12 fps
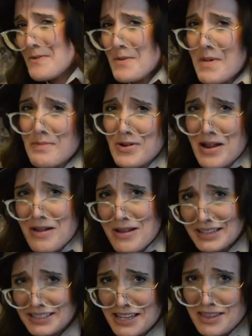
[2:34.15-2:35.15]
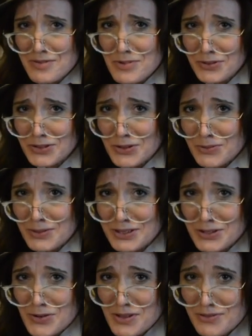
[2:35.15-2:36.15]
Remember how I said the Moonstone was
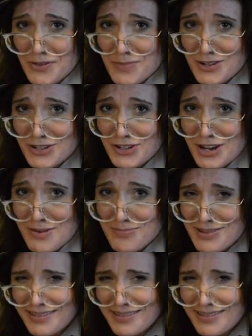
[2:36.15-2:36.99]
stolen from a ship?